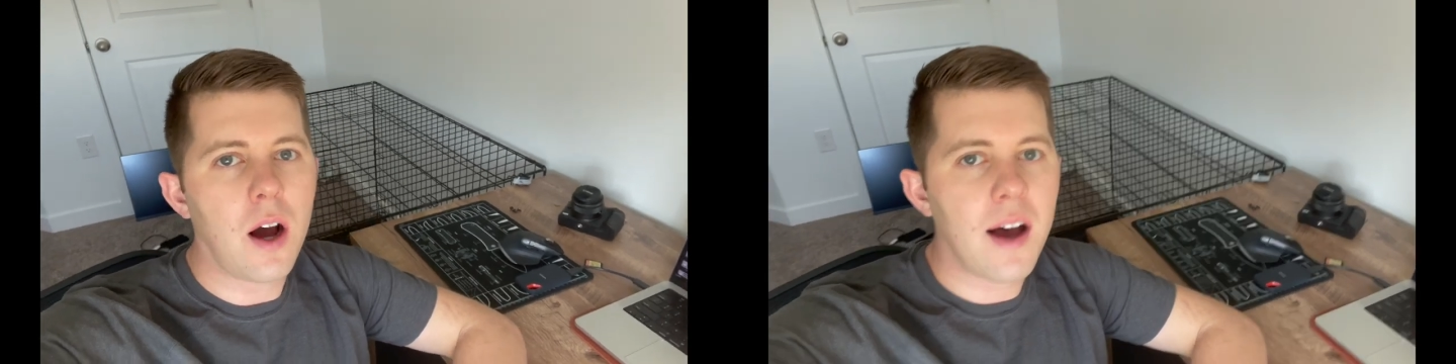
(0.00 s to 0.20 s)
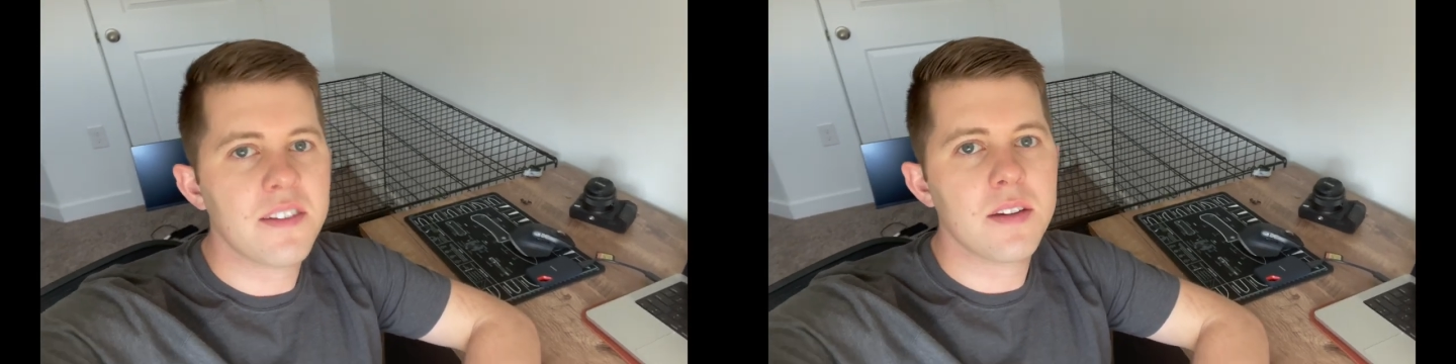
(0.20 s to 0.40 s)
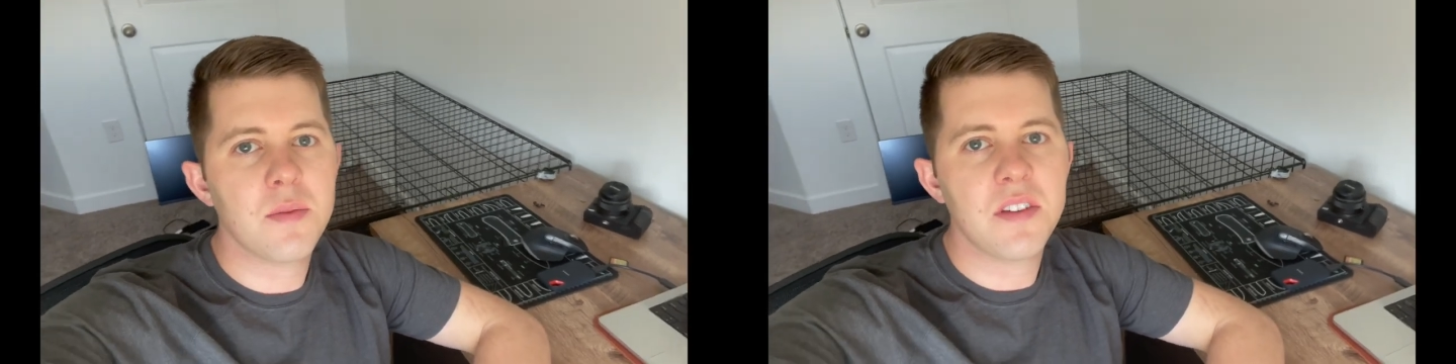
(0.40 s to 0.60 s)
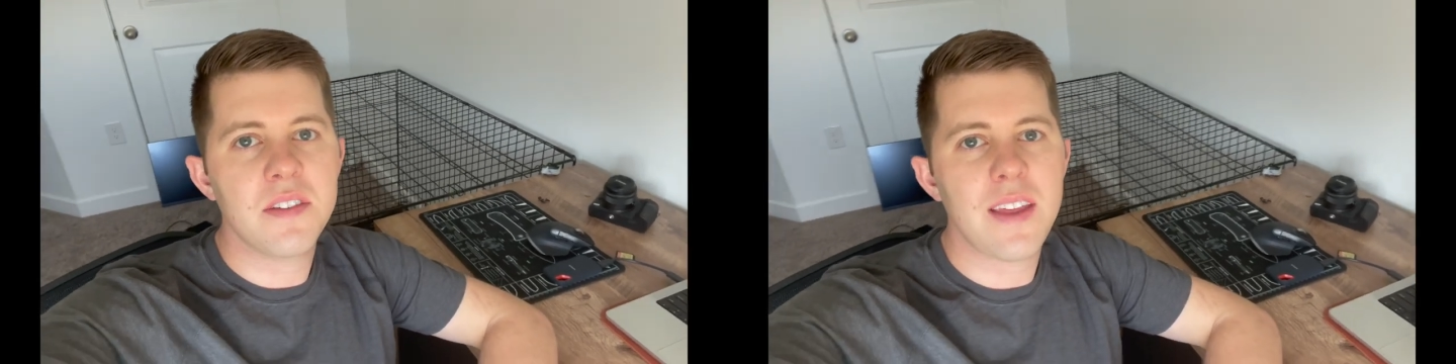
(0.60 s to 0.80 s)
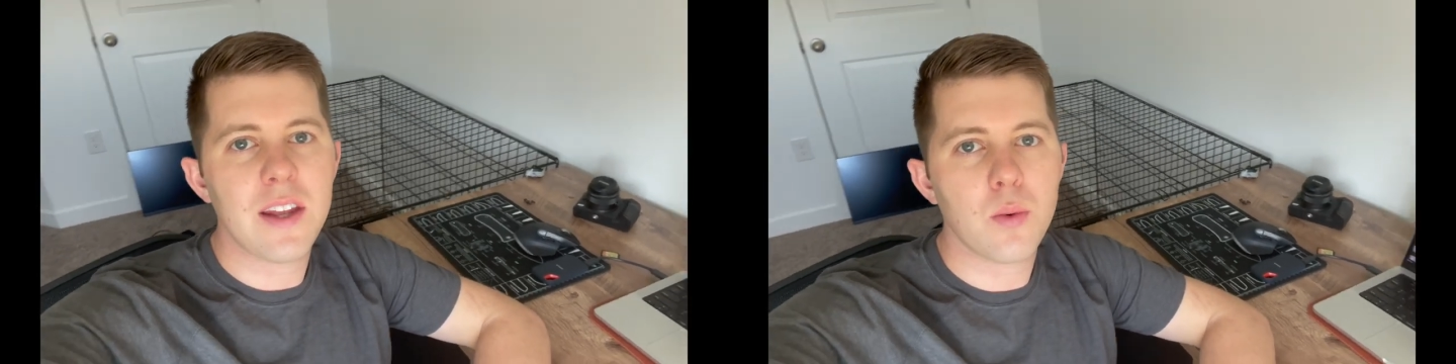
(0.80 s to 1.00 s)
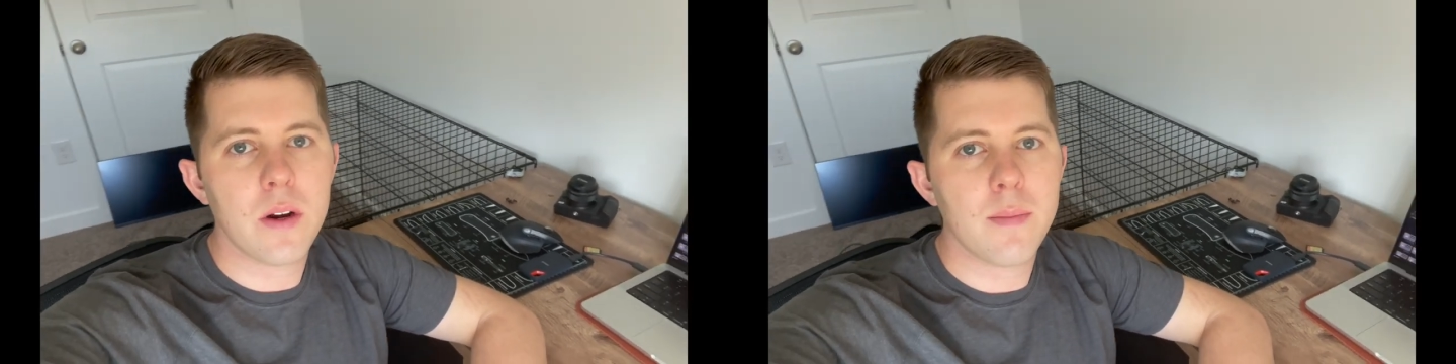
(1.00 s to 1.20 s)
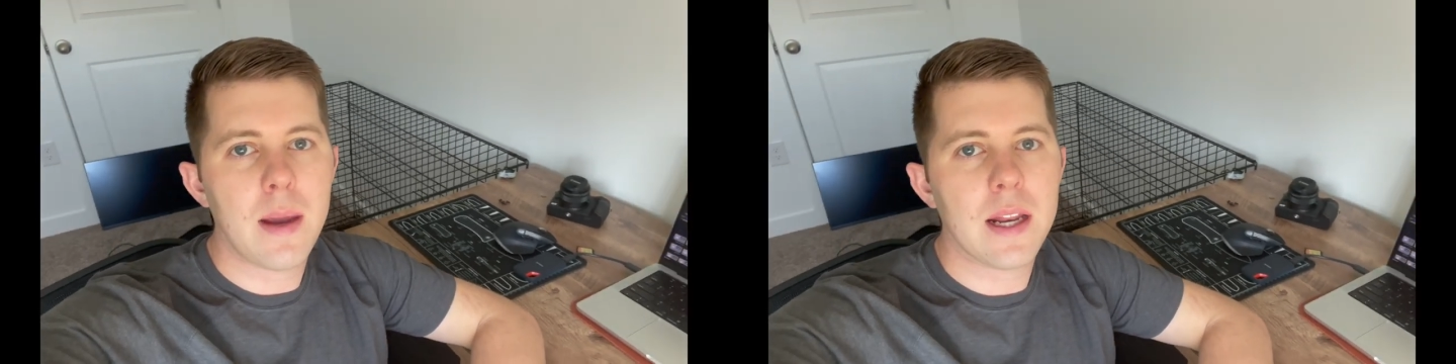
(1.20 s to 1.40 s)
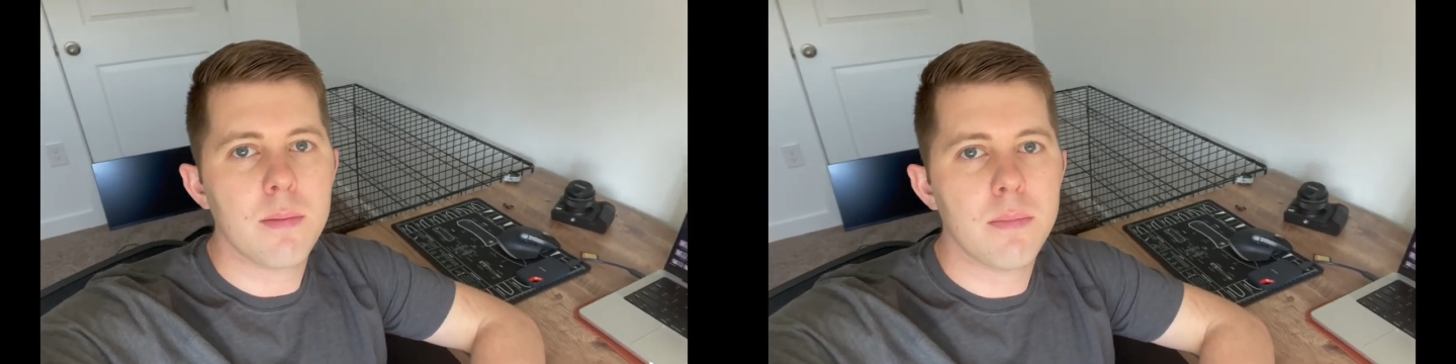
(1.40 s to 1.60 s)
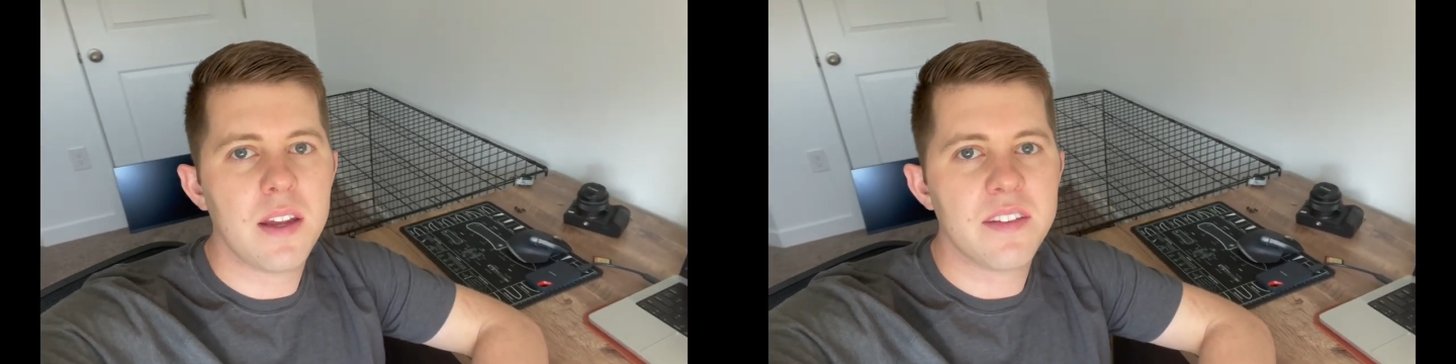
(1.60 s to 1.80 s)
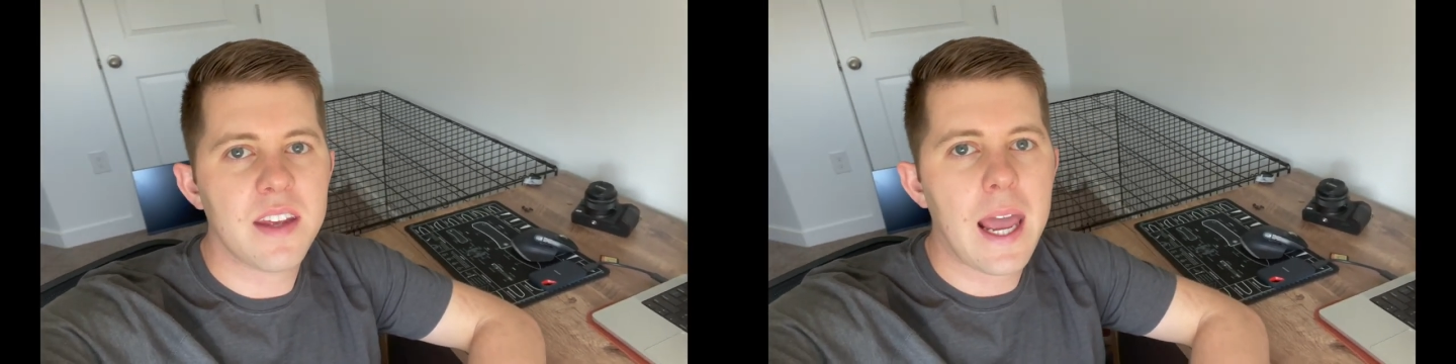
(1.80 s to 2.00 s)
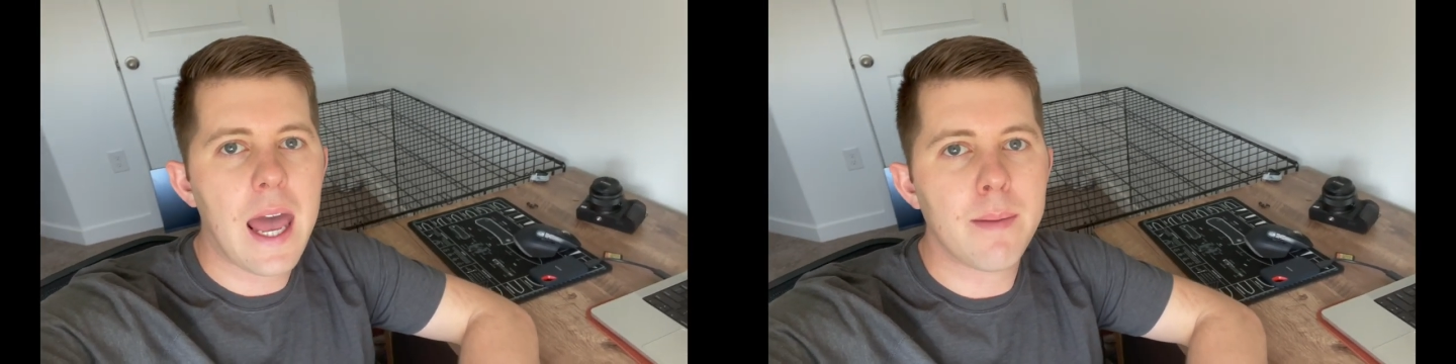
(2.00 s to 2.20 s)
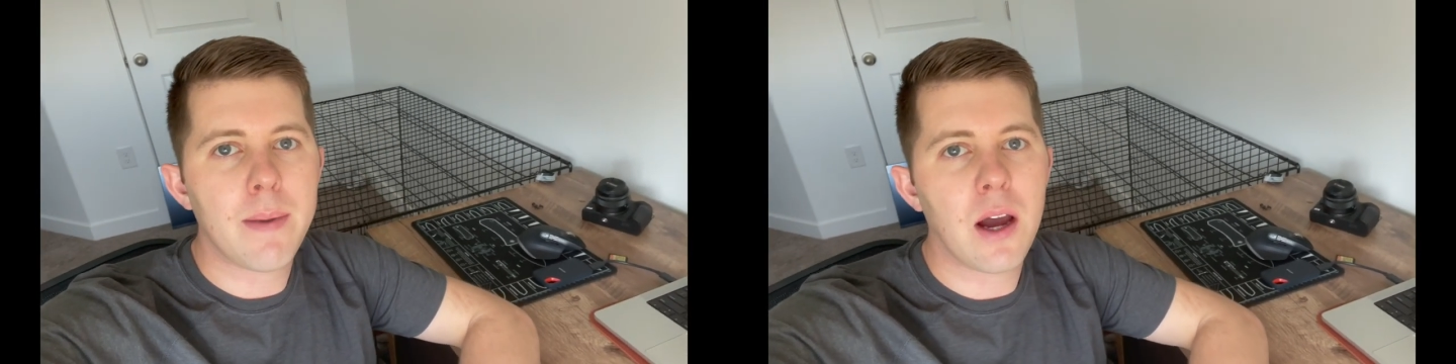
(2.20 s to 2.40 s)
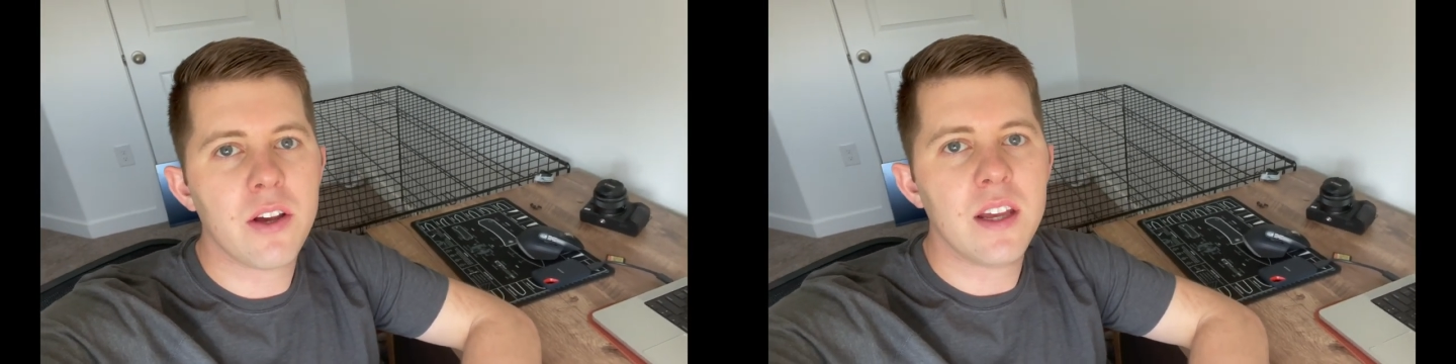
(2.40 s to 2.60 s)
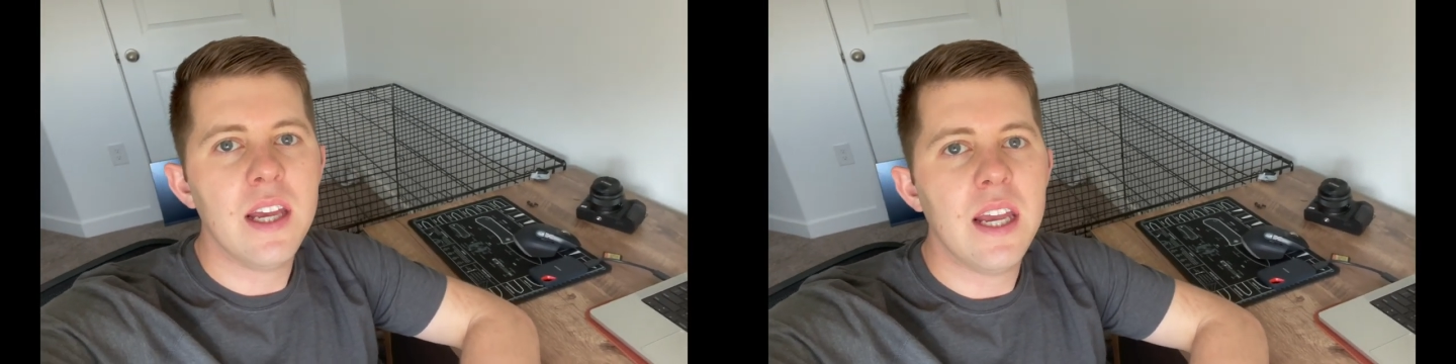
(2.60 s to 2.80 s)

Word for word: awesome since that's one of the main complaints that I had about it.